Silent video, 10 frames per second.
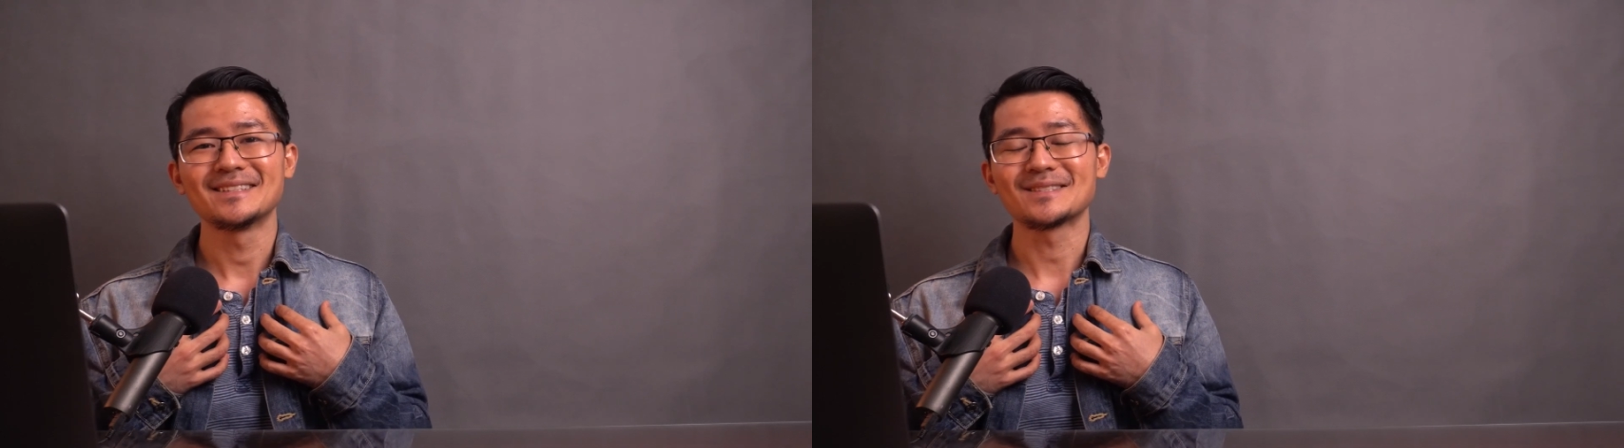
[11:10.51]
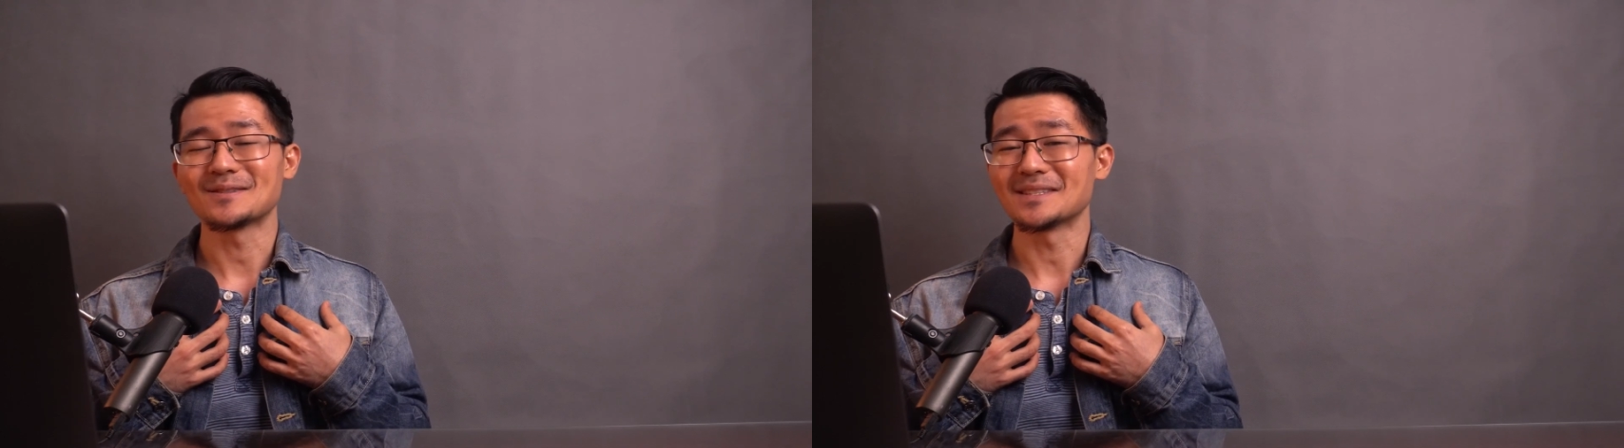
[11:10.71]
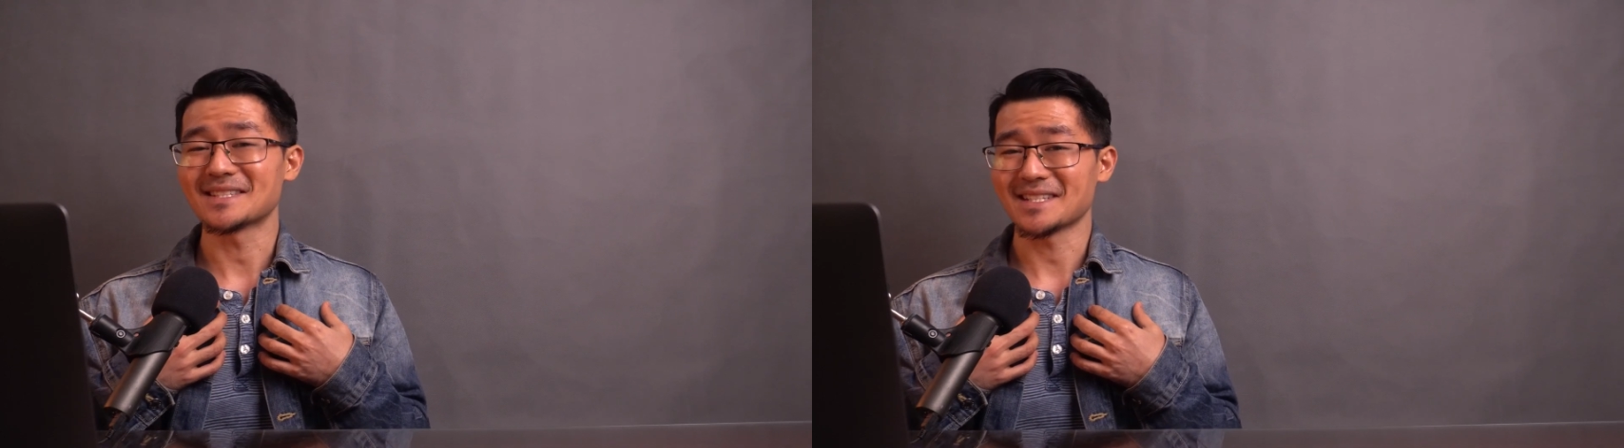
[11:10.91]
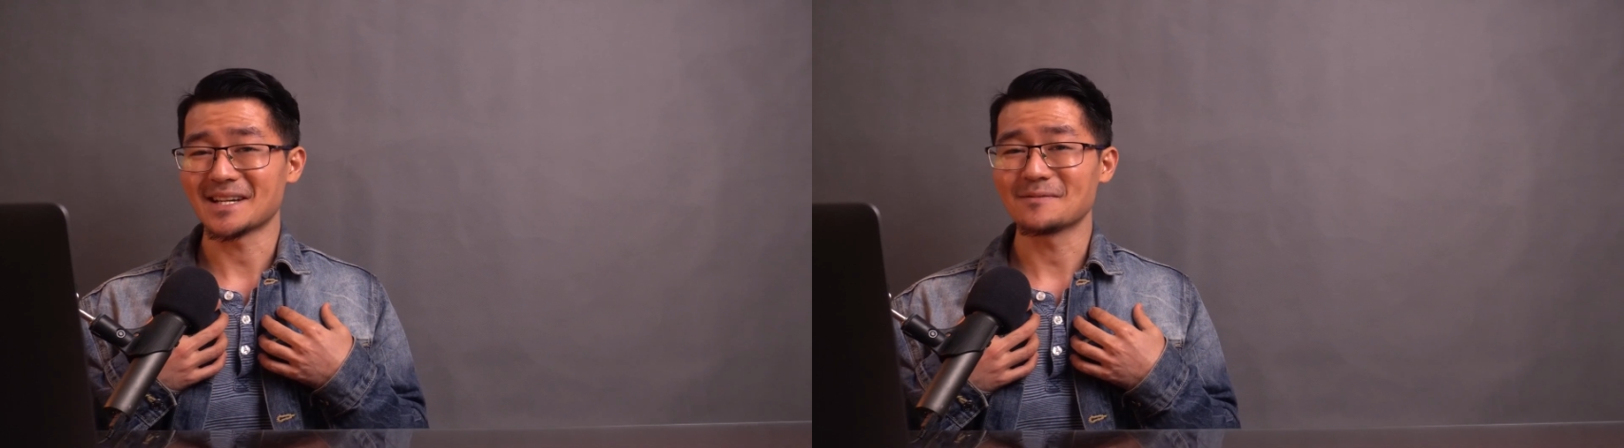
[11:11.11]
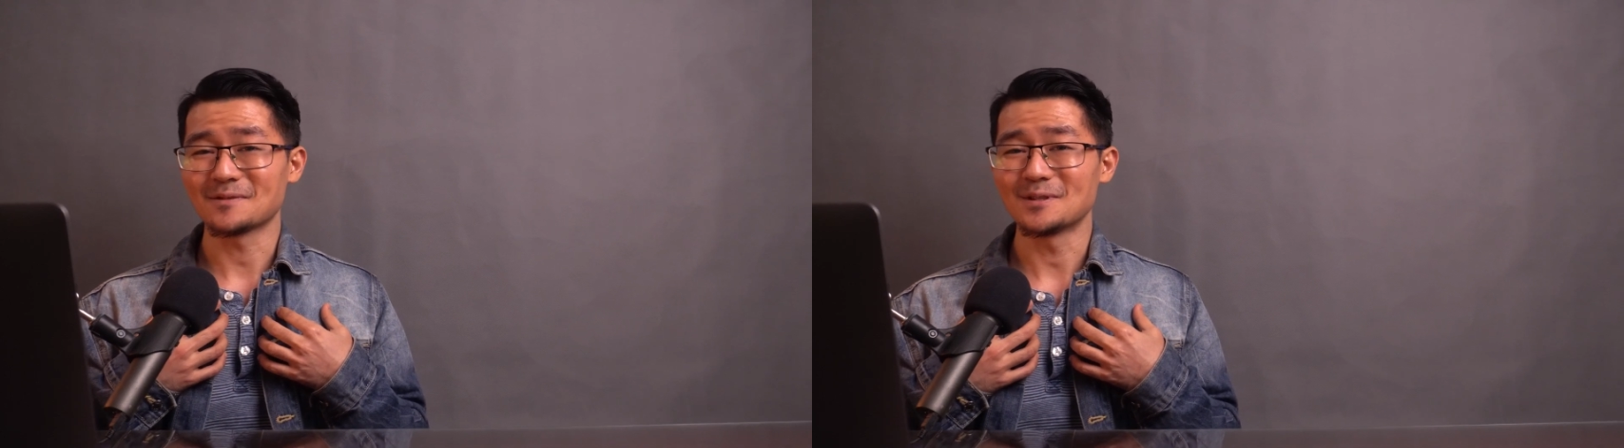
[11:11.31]
so it's
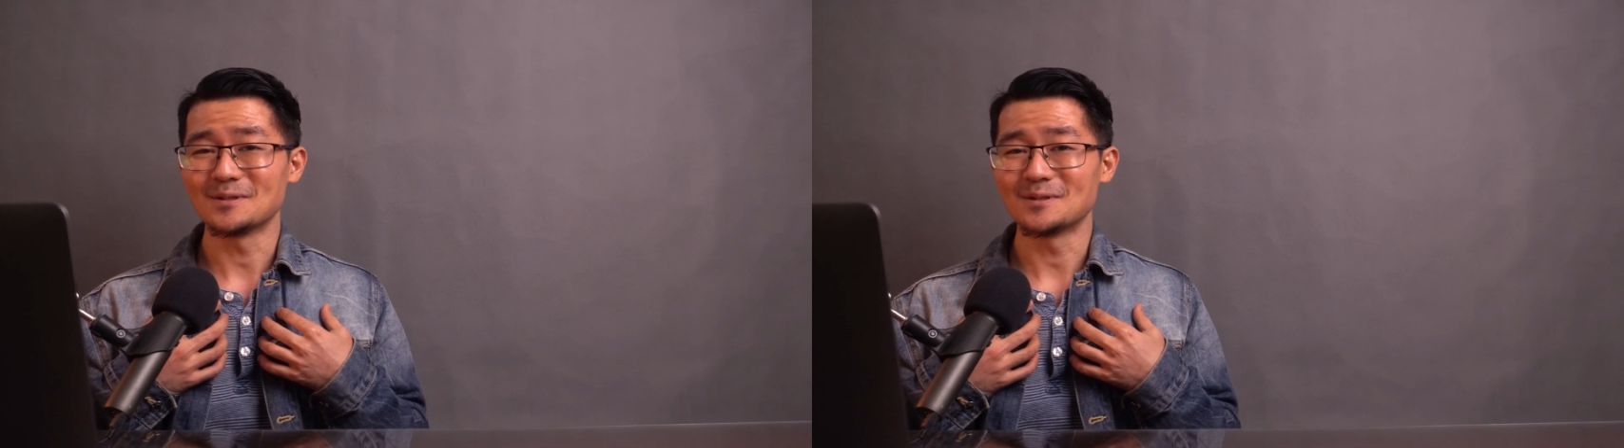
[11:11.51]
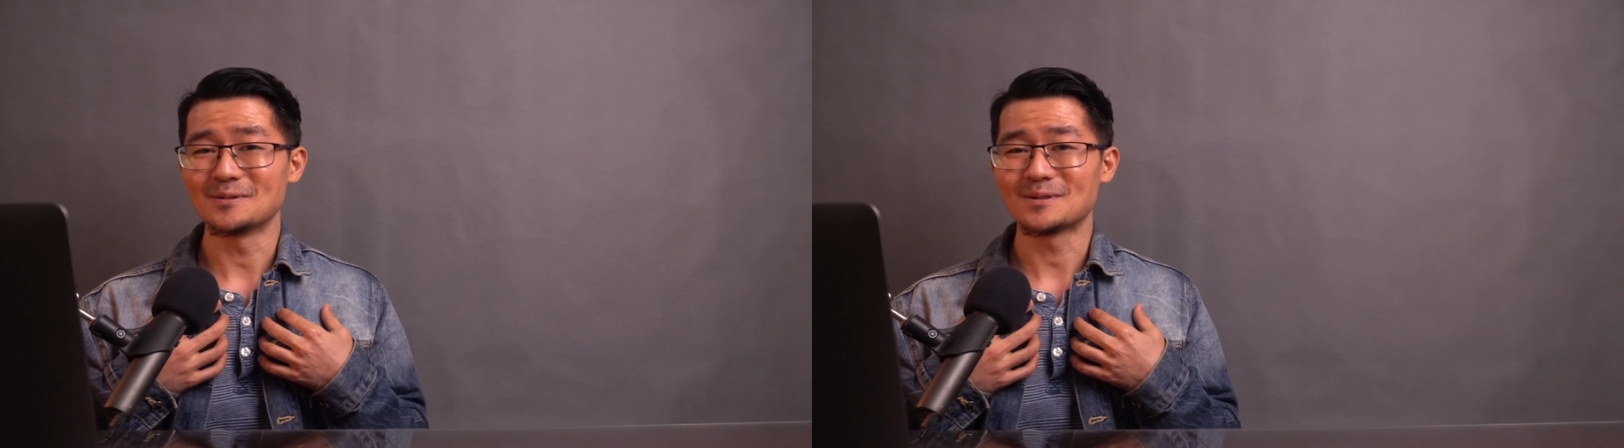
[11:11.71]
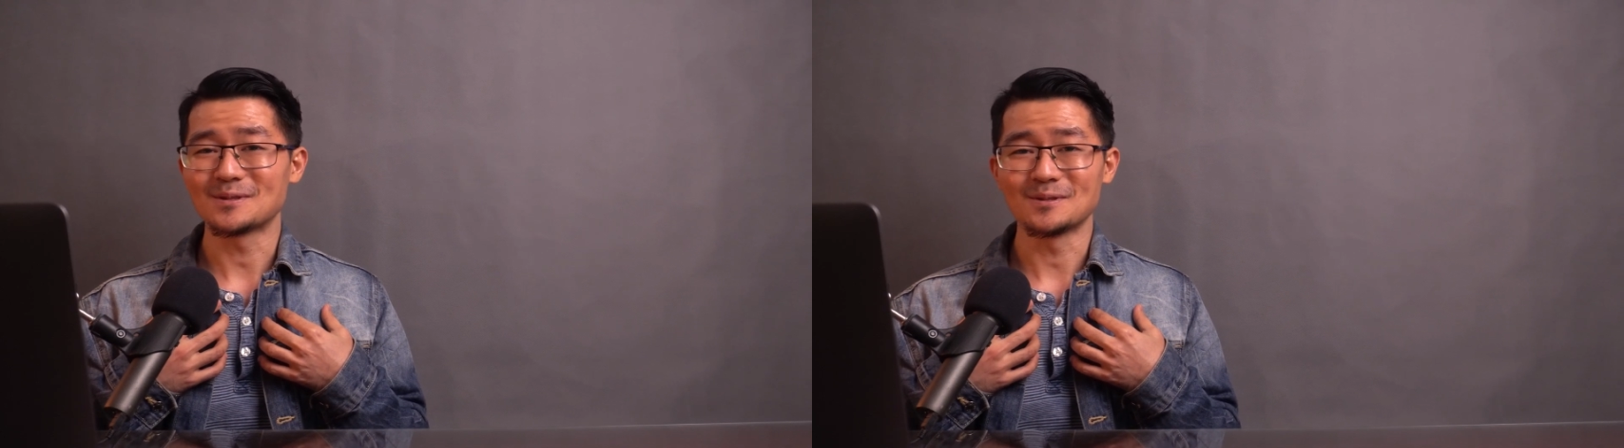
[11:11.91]
time for you